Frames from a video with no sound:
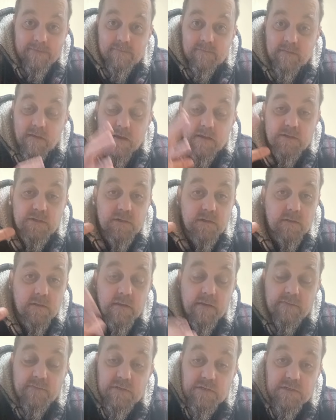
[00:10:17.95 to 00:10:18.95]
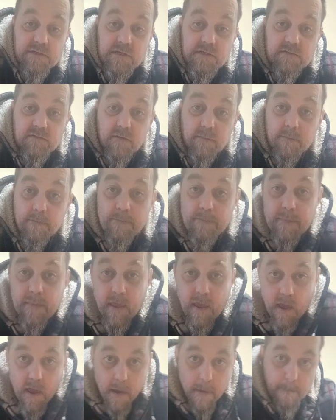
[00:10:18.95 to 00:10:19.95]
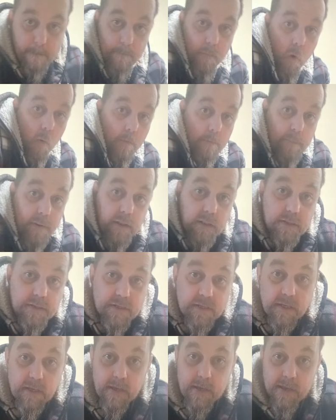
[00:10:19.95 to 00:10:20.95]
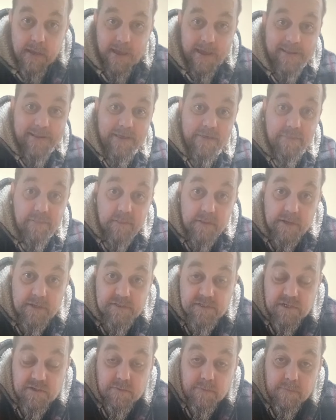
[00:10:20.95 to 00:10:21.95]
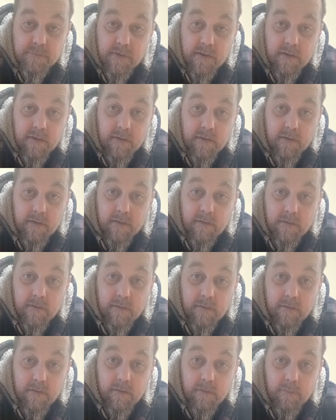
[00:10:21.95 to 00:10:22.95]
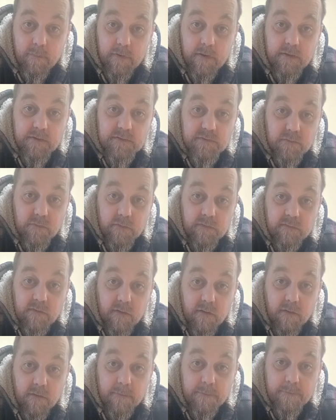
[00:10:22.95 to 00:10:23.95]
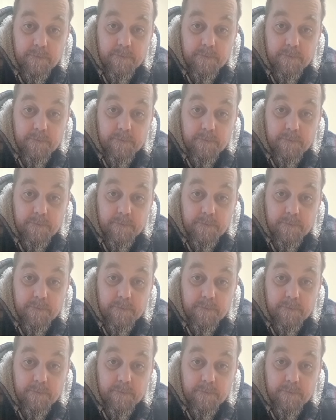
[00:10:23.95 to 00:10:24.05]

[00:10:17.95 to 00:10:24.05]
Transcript: tension leaves the system, mobility and athleticism begins to return.